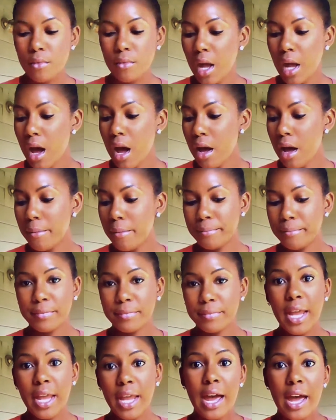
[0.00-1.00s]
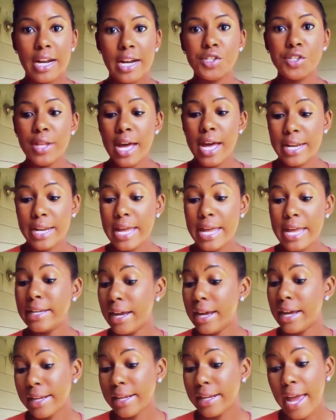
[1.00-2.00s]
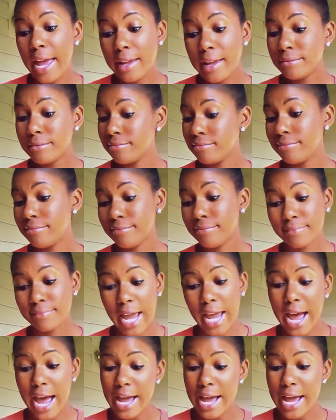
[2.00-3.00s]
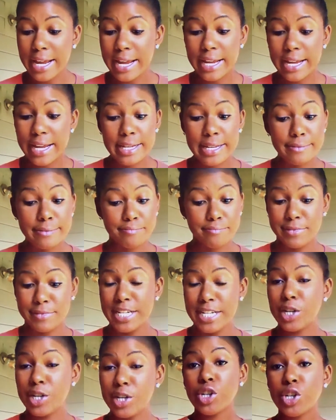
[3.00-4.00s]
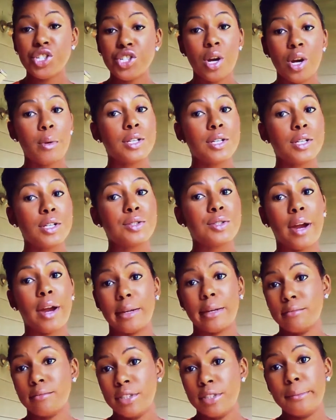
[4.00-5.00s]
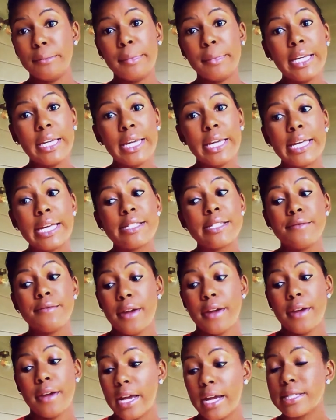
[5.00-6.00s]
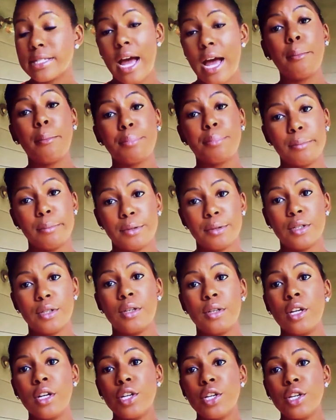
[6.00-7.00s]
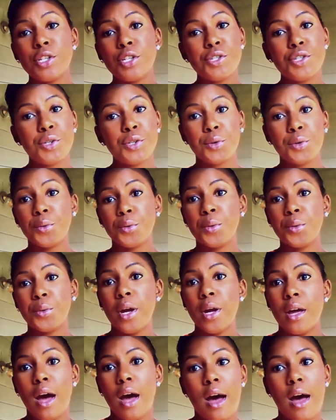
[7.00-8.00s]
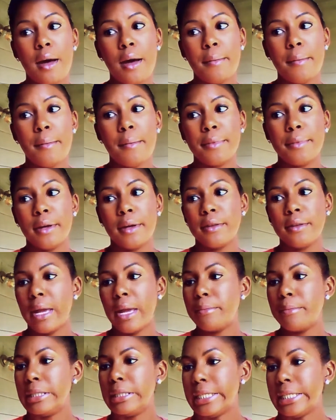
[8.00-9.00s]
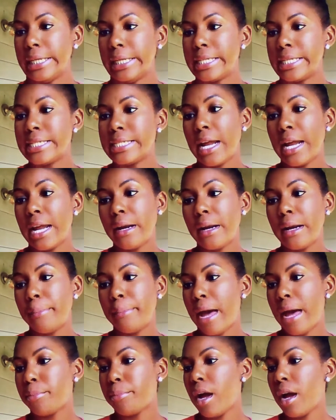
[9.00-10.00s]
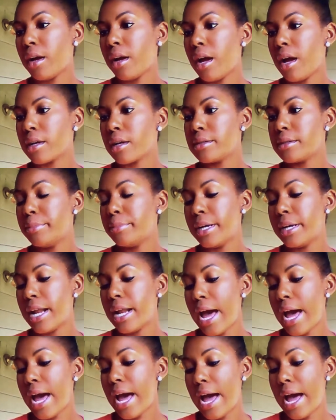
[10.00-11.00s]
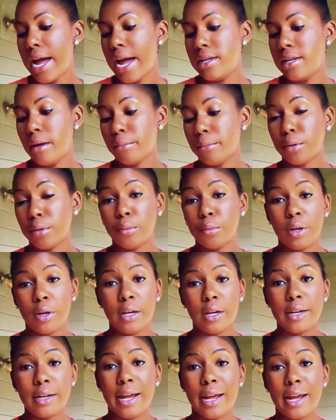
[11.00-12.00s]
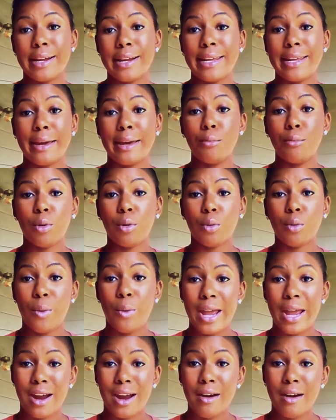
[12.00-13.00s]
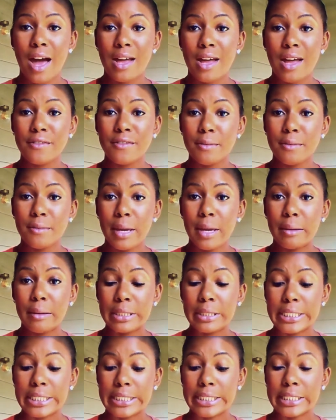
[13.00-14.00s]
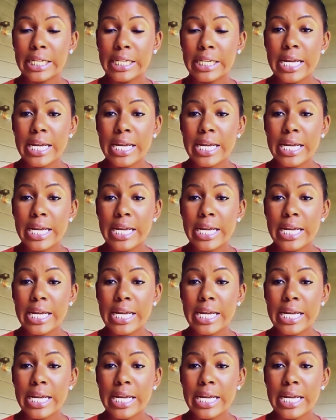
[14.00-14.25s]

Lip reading: Yeah, and I'll do that. And again, Dior Show works great. To me, it's comparable to the Maybelline. It's not a bad product, but number one, I get more wear out of the Maybelline.